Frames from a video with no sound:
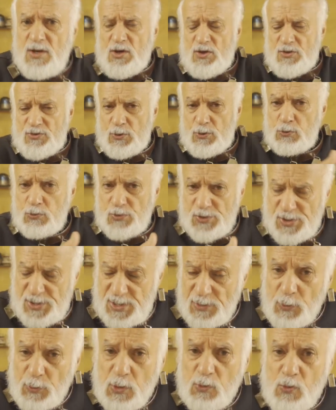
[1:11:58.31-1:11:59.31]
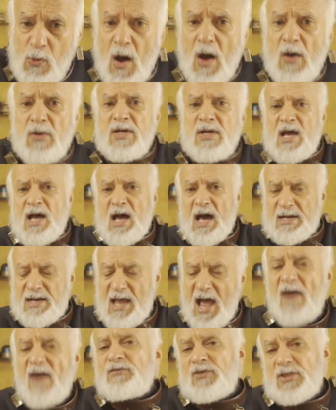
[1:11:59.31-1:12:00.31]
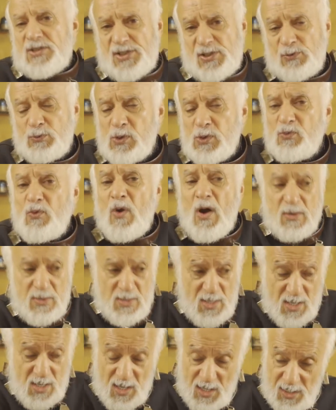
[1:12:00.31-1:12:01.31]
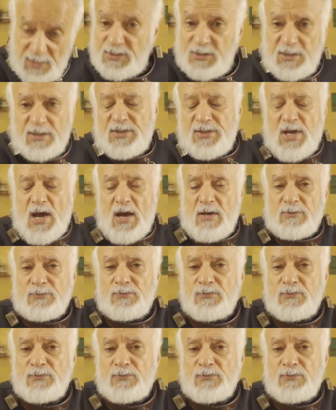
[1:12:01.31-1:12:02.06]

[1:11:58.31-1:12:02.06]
through civil war, and after civil war until now.